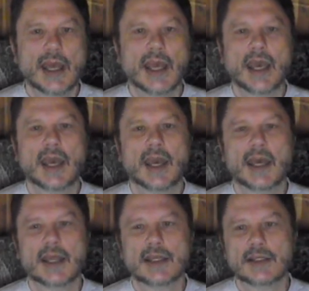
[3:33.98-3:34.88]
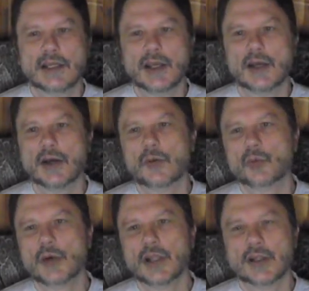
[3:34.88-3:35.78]
and
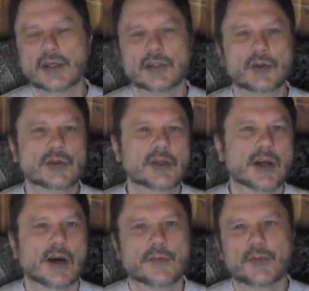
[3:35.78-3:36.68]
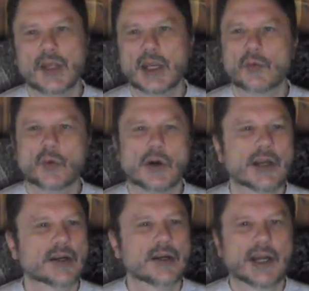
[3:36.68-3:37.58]
will include coffee and
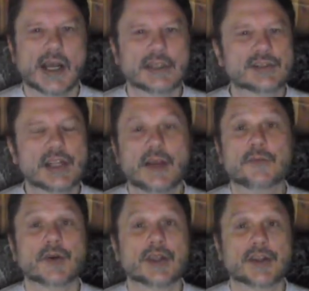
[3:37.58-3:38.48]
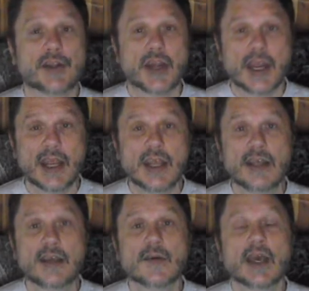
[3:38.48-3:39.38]
water and iced tea for the day.